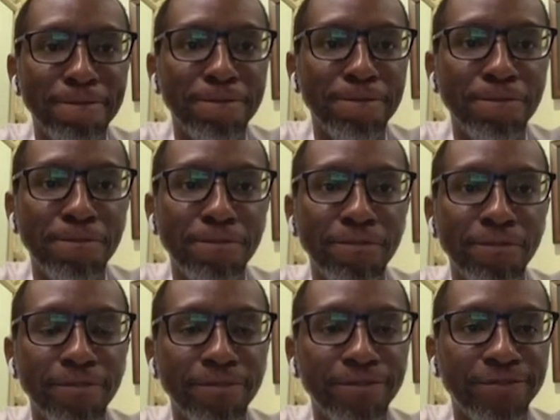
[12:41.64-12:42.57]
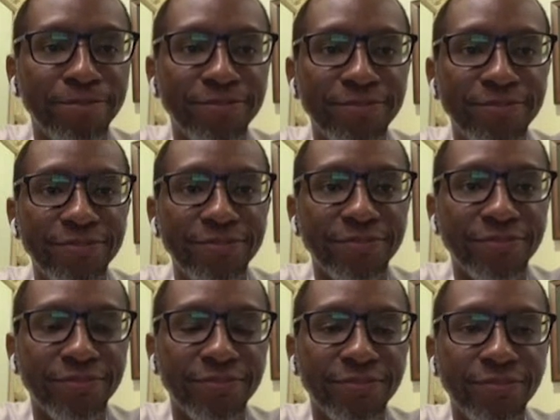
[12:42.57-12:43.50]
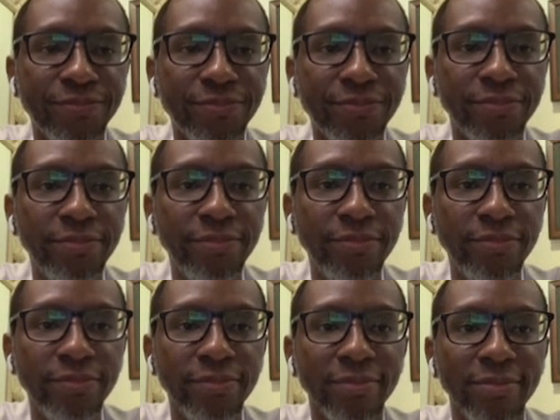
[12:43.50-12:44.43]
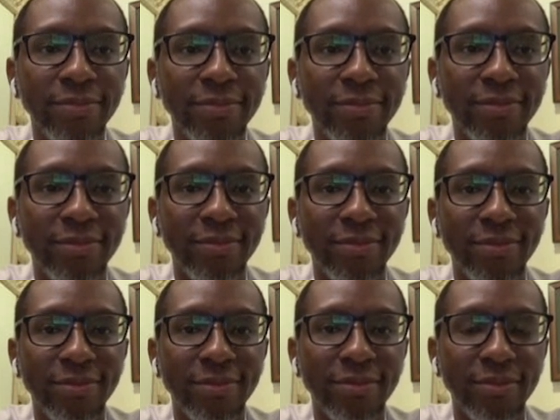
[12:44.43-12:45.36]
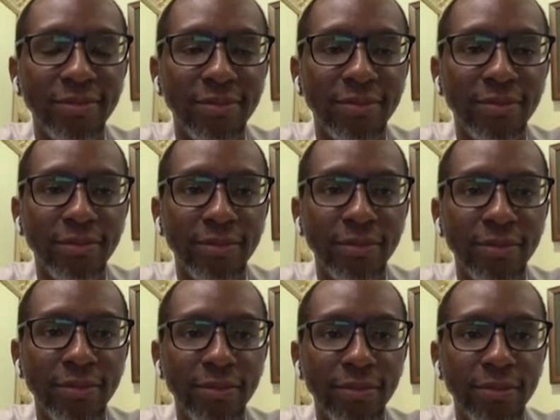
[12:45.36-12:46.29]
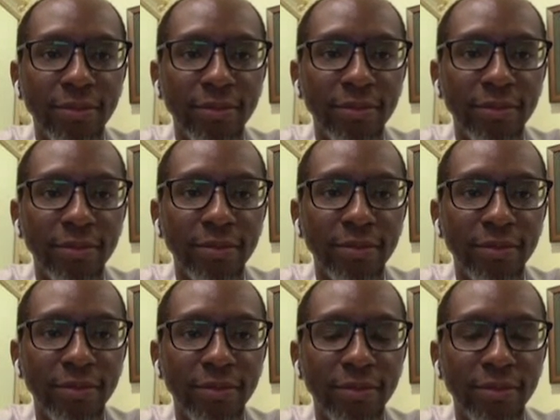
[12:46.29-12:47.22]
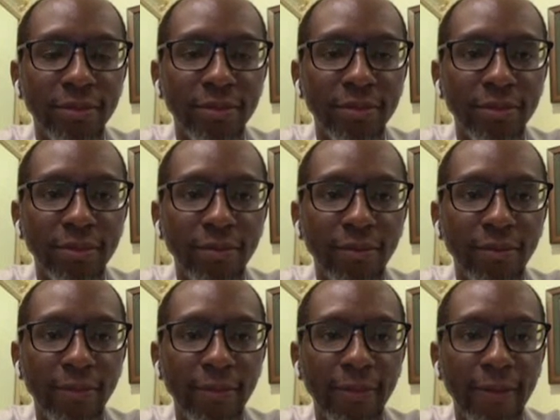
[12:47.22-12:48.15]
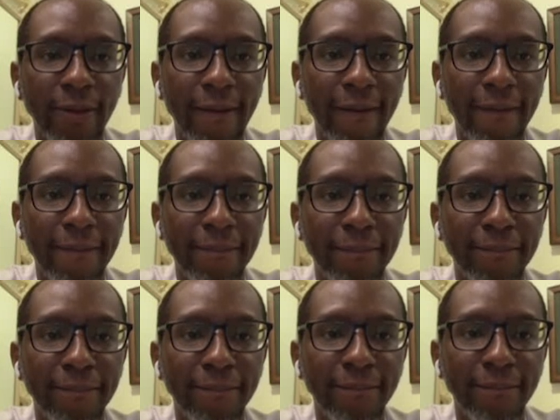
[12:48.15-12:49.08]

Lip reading: No words are spoken by the person on screen.